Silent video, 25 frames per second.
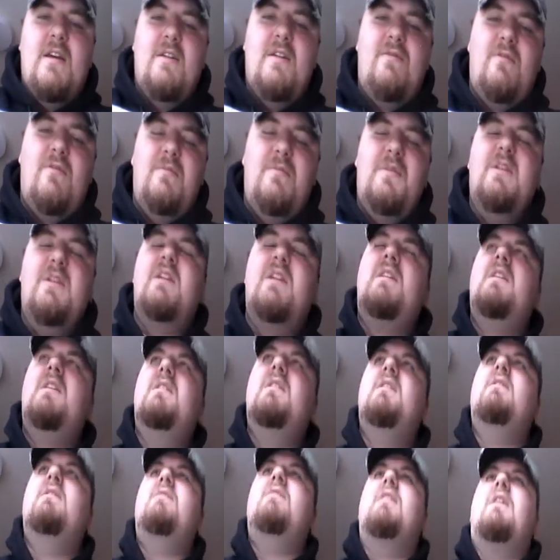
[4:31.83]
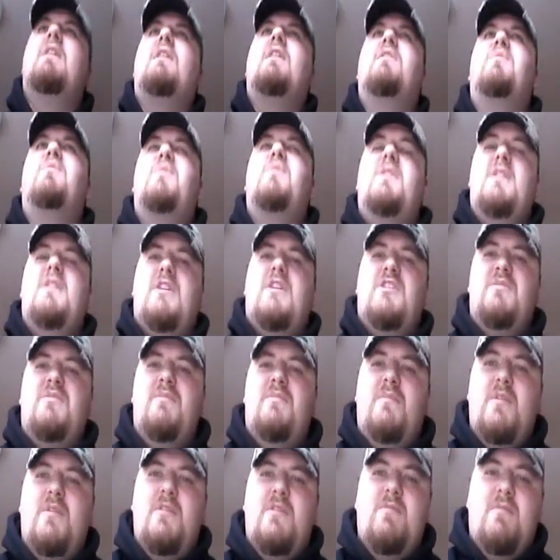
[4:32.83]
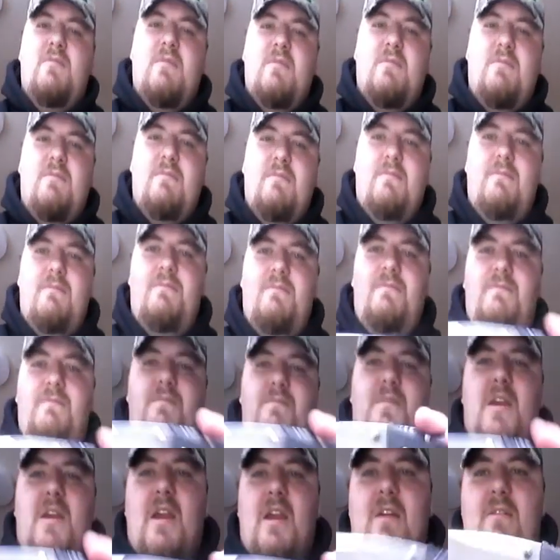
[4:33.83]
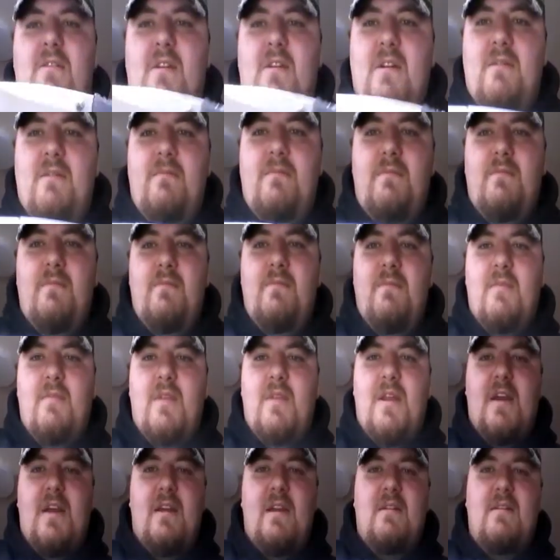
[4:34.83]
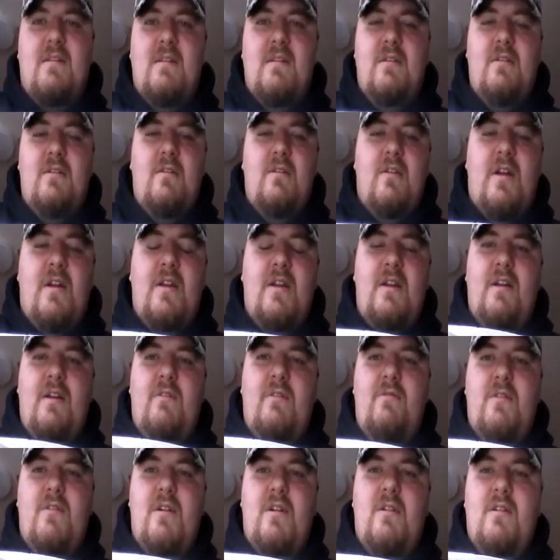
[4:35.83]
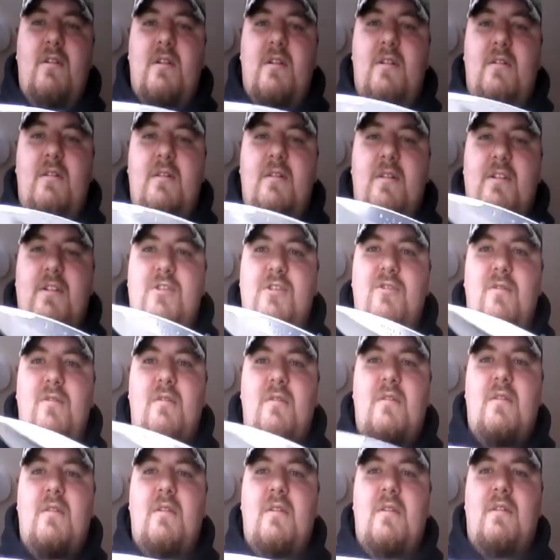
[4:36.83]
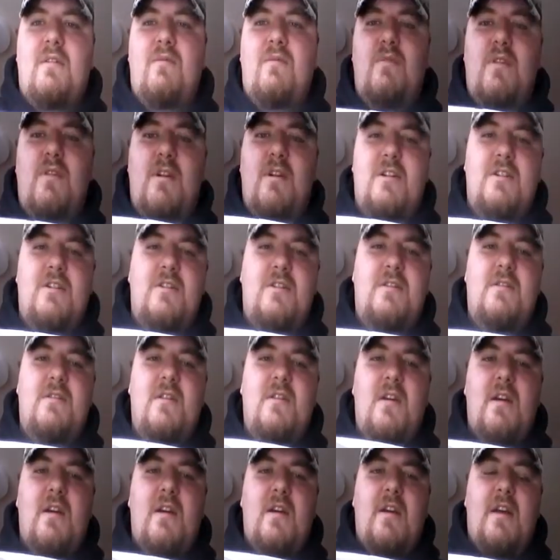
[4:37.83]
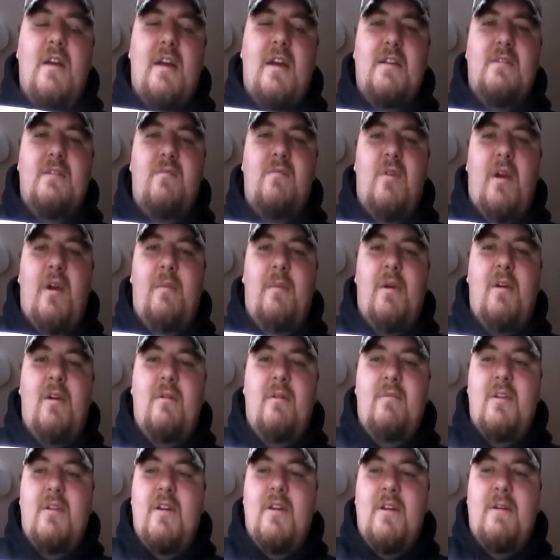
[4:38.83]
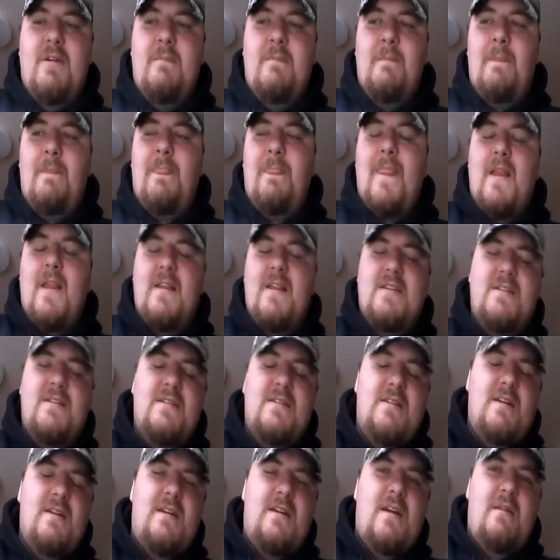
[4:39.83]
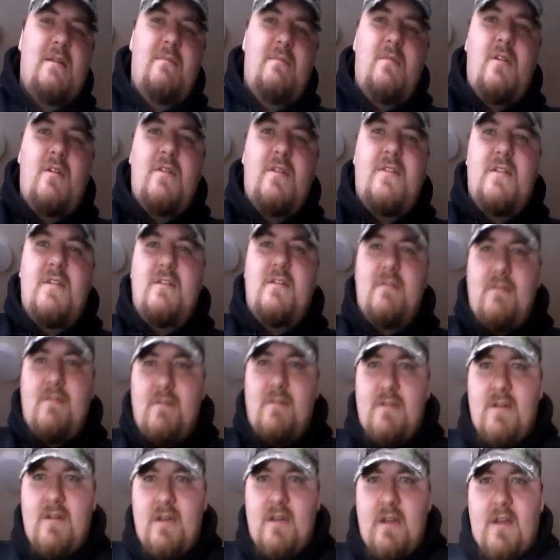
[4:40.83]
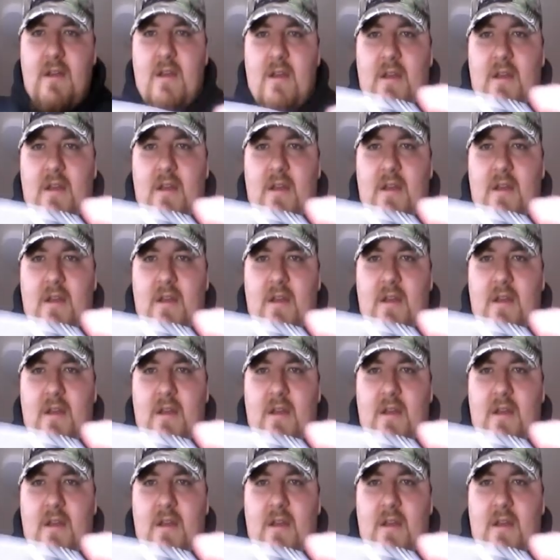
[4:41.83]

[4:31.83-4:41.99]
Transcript: And for me, I kind of have like a 3 inch minimum carry length. I won't carry anything that's shorter than like 3 inches as a primary blade, unless it's like on a multi-tool.